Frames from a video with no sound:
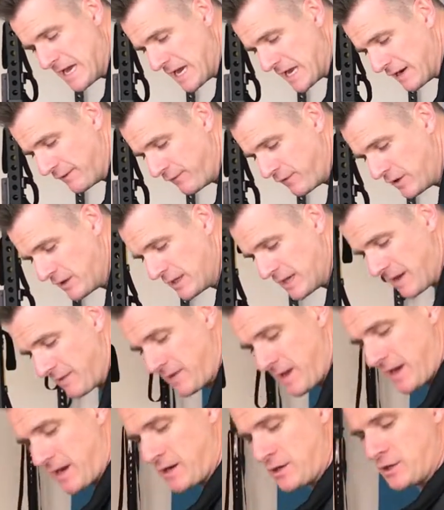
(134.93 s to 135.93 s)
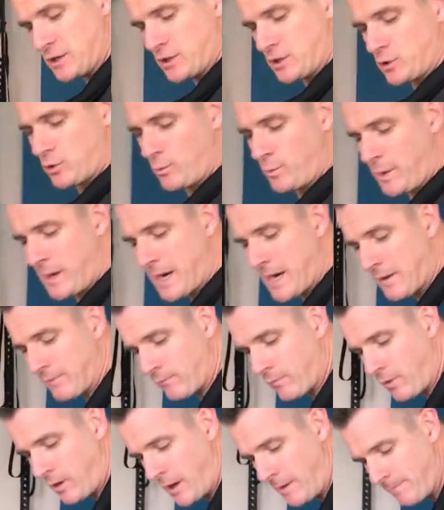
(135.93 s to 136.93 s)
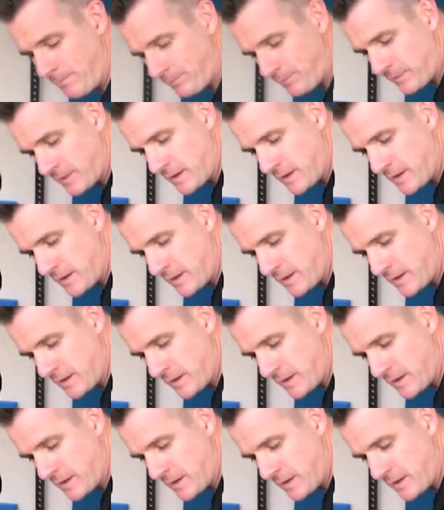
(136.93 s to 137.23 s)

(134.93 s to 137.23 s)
And if you can get that initial part right,